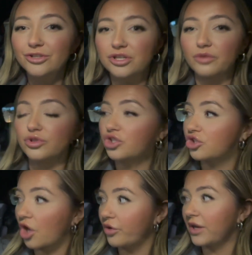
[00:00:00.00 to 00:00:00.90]
So it was
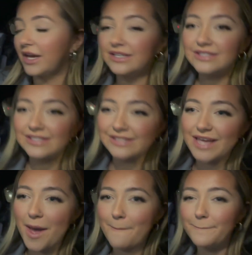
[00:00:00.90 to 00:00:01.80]
so nice to
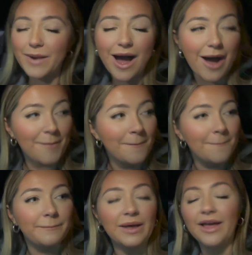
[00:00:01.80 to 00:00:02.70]
see her
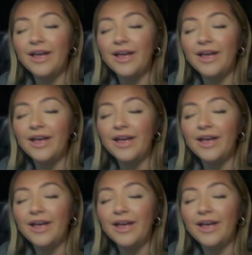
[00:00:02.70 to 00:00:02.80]
bump